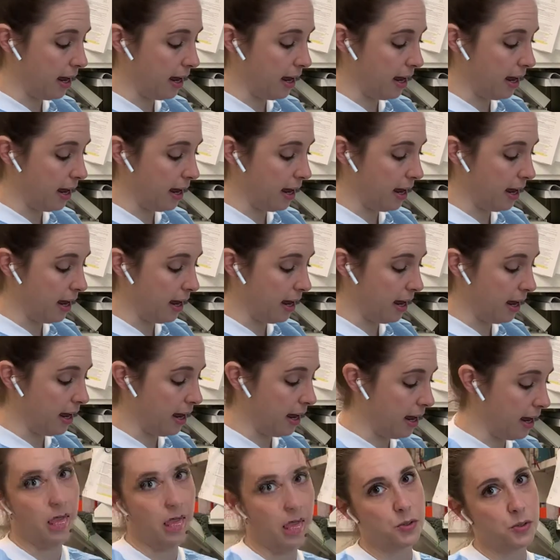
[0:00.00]
I do still
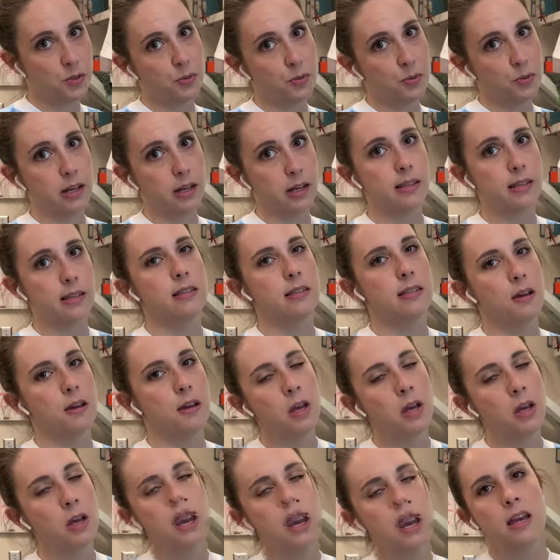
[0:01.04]
have to process them
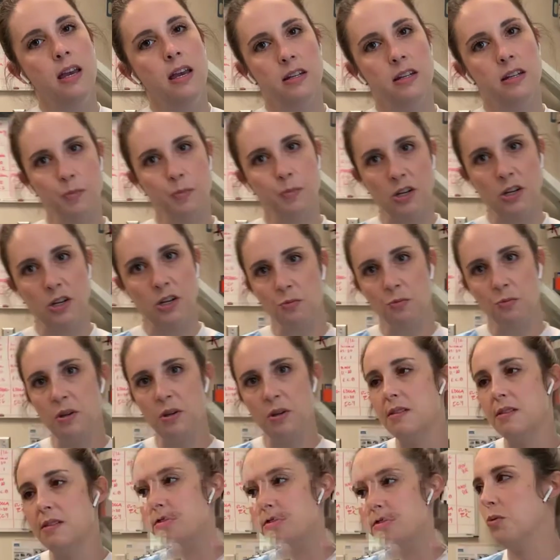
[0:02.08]
in a special piece
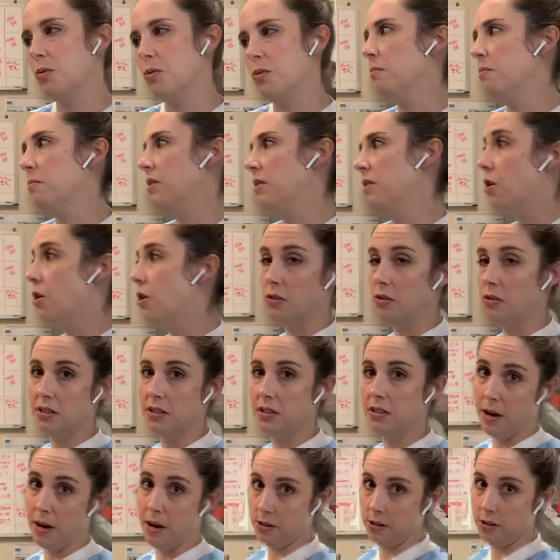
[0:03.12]
of equipment called a
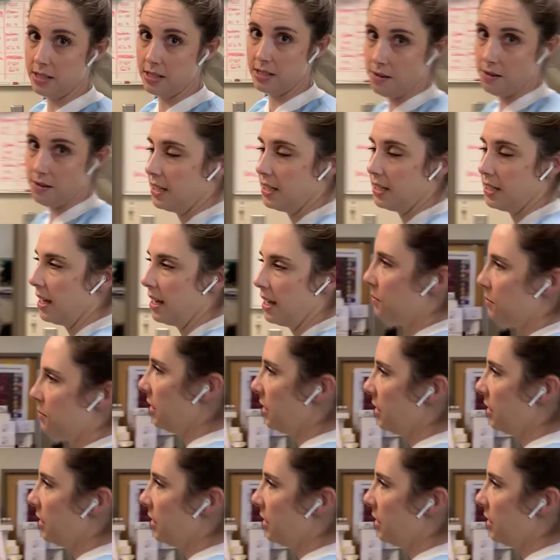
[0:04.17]
biosafety cabinet.